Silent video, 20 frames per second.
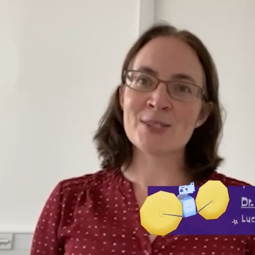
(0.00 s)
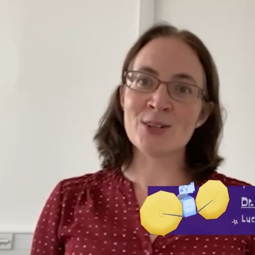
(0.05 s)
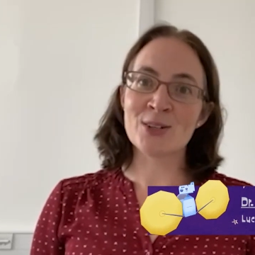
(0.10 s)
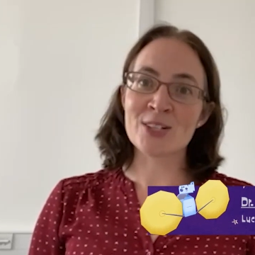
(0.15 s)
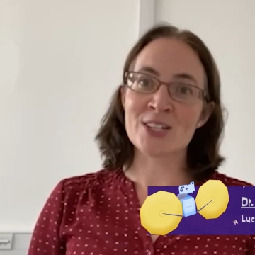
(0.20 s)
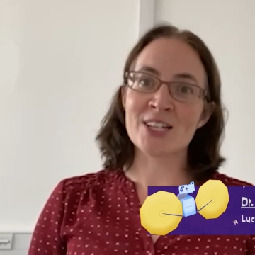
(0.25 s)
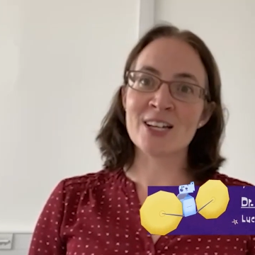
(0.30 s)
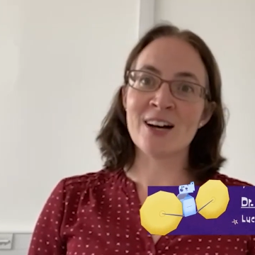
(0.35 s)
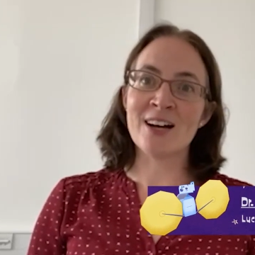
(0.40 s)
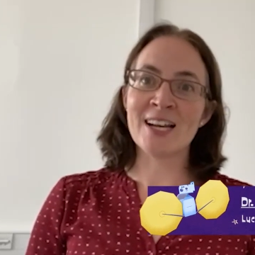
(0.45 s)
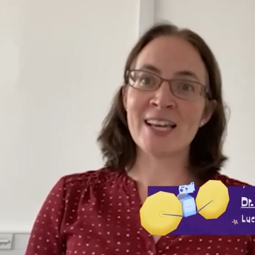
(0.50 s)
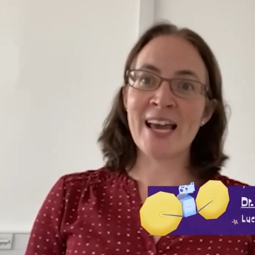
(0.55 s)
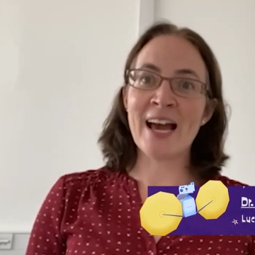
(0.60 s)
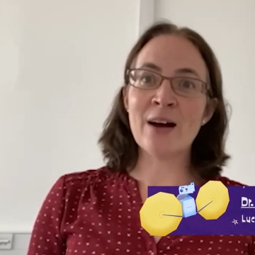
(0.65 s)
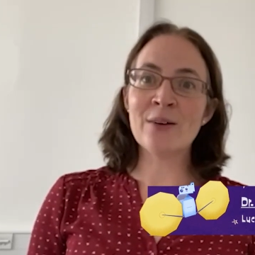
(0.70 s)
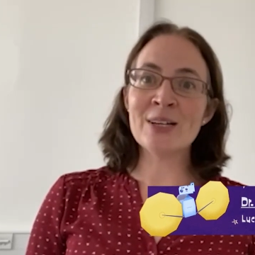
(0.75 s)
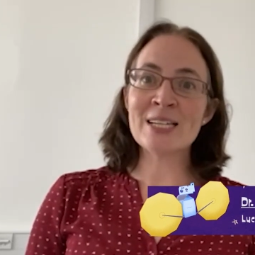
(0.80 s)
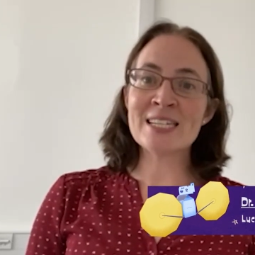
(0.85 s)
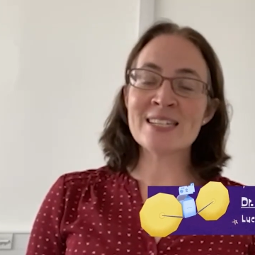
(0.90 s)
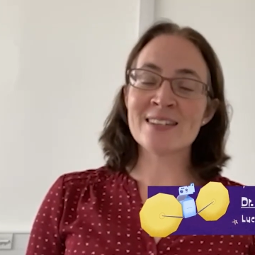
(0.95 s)
Doctor Carly
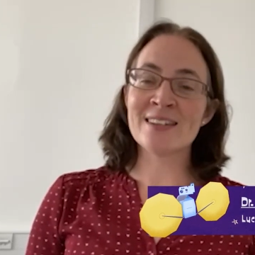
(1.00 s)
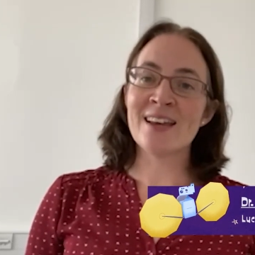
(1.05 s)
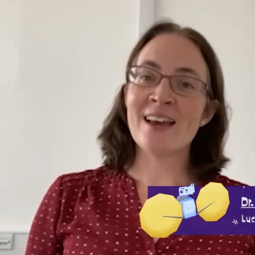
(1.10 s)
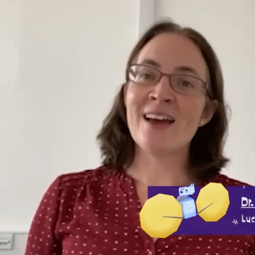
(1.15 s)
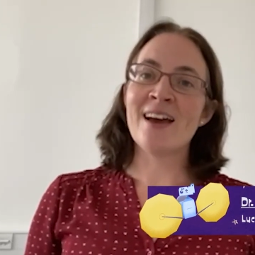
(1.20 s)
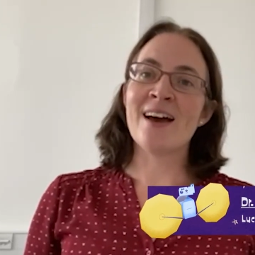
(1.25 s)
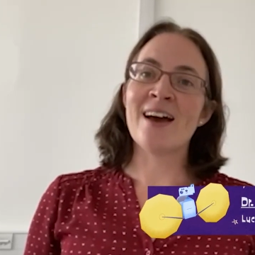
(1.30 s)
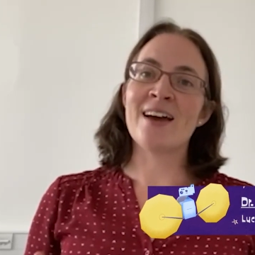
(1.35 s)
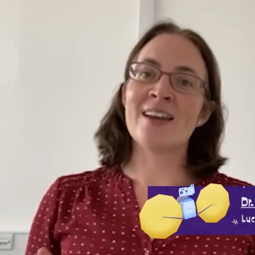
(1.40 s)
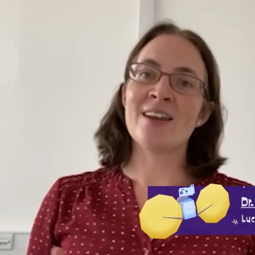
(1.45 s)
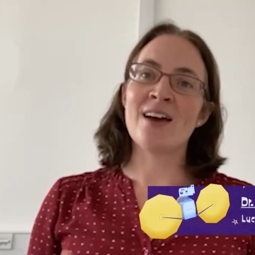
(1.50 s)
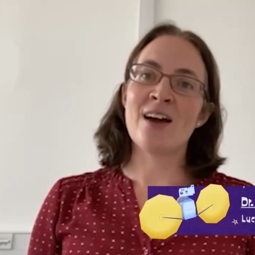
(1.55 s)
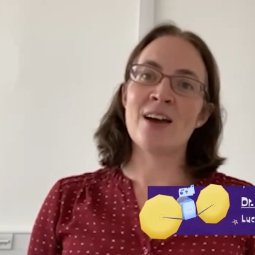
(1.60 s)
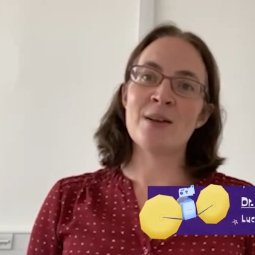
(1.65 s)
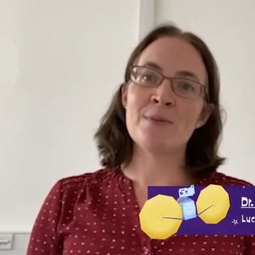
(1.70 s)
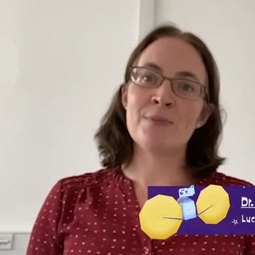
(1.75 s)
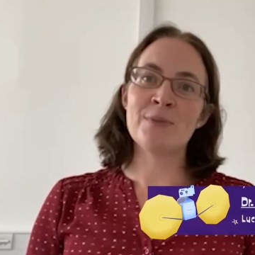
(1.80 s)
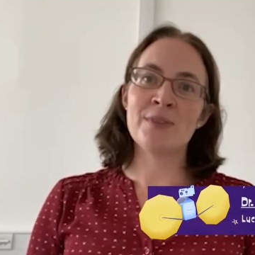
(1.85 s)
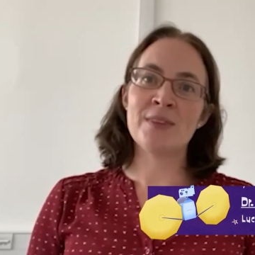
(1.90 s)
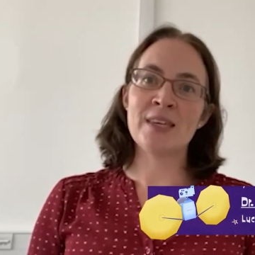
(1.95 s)
Howitt, and
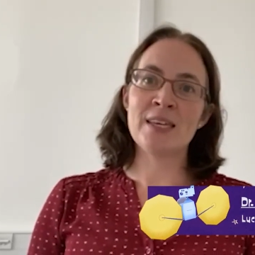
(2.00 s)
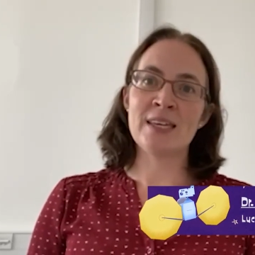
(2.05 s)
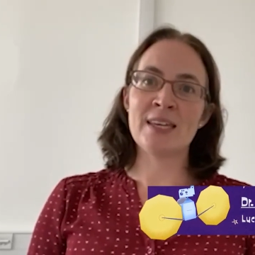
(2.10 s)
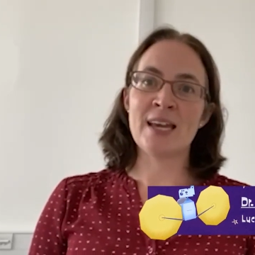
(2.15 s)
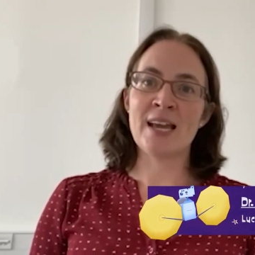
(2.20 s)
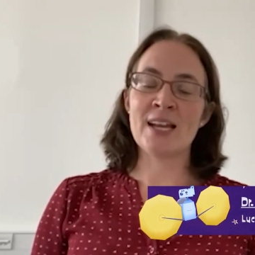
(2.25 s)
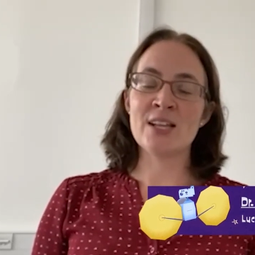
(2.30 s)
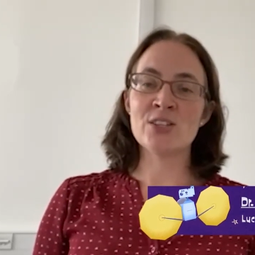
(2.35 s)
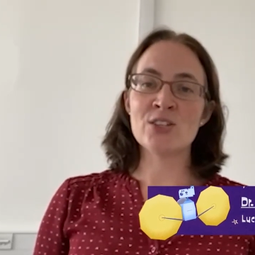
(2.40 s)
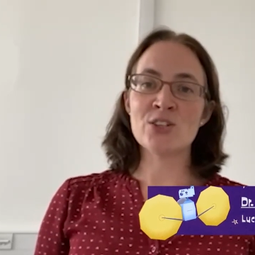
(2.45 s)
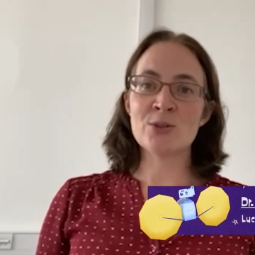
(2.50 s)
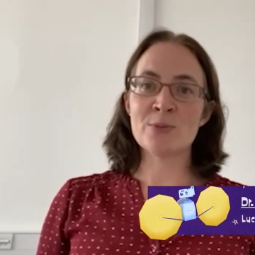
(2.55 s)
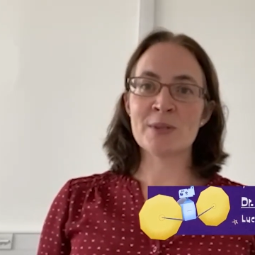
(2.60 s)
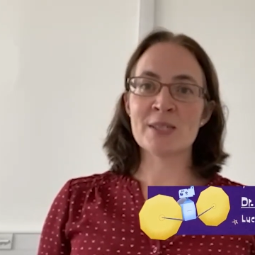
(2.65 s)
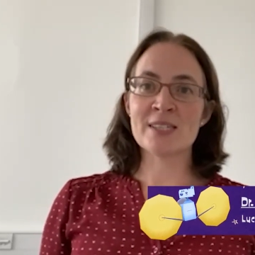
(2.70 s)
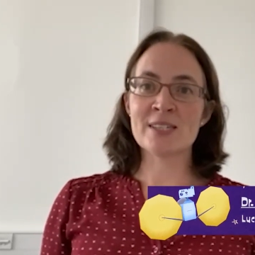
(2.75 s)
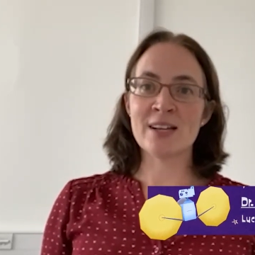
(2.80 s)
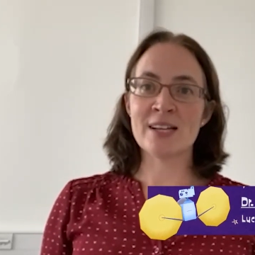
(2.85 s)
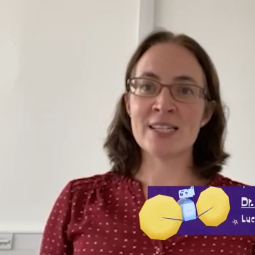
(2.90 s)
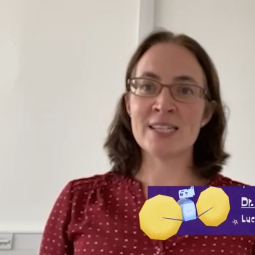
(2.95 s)
I'm the instrument
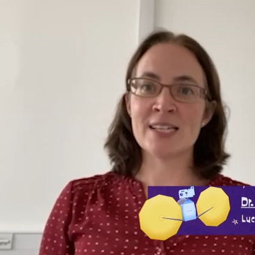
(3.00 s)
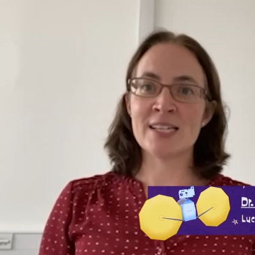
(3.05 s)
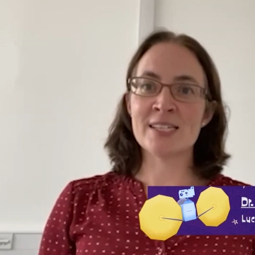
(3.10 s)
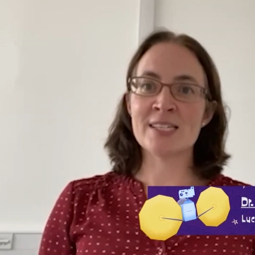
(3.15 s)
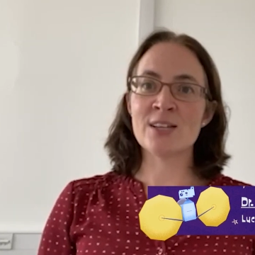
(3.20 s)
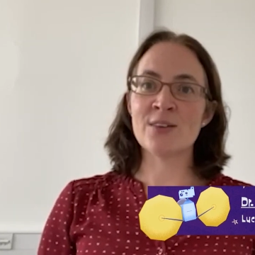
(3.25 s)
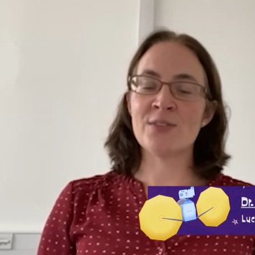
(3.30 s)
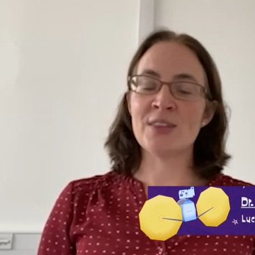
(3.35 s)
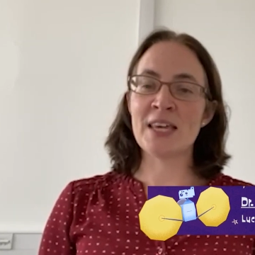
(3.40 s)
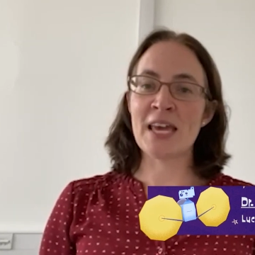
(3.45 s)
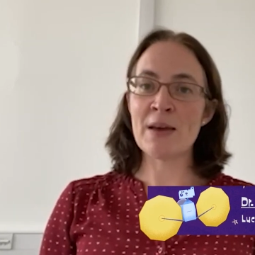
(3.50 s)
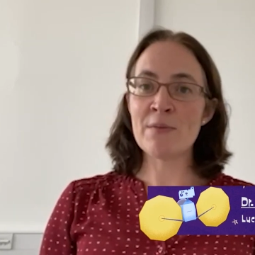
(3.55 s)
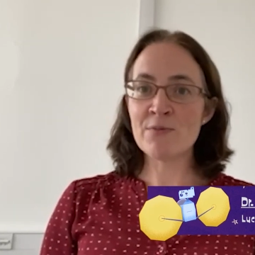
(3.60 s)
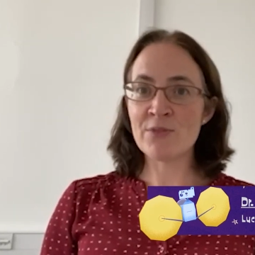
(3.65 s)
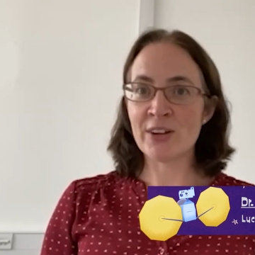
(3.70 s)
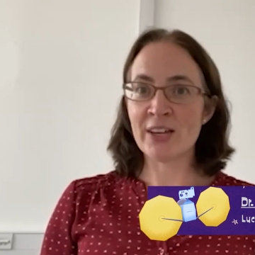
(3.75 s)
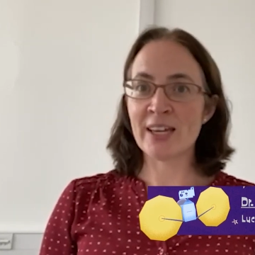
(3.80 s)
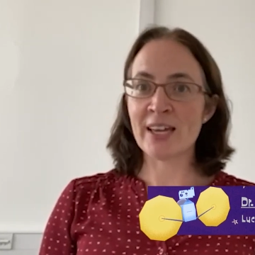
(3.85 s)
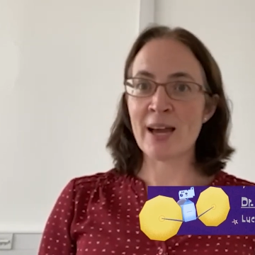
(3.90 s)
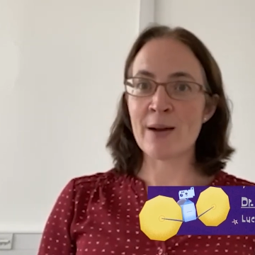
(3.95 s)
scientist of the M V
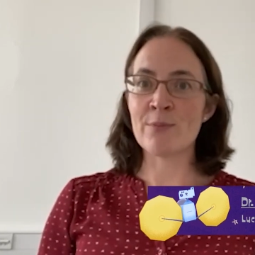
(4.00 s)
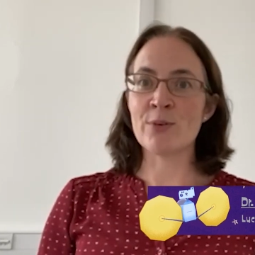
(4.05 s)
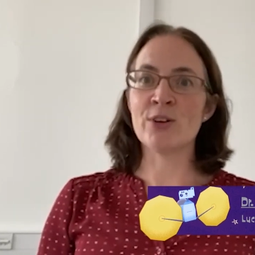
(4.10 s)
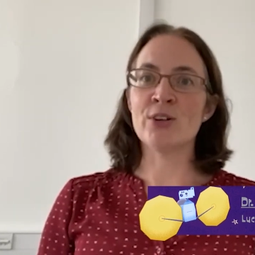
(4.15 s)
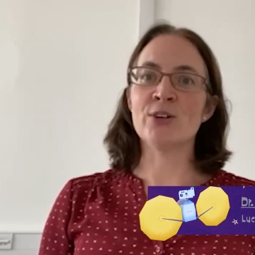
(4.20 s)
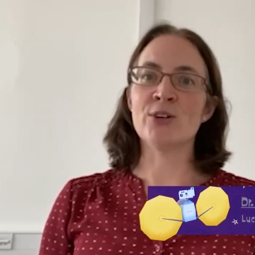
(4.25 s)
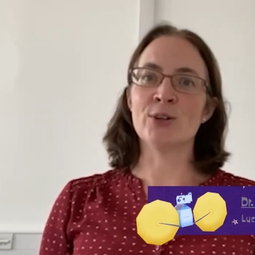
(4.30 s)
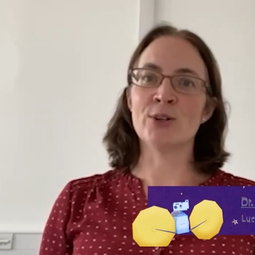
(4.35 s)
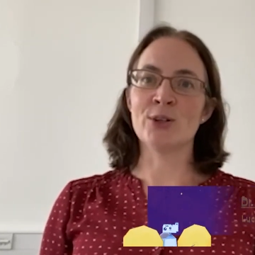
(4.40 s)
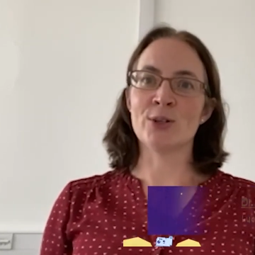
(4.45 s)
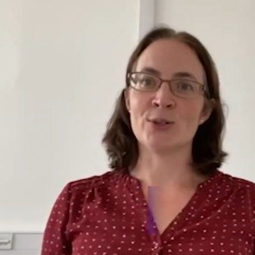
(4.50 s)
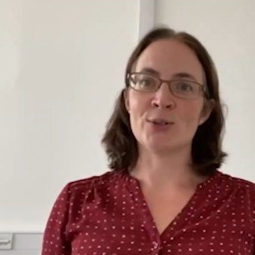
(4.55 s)
I C camera on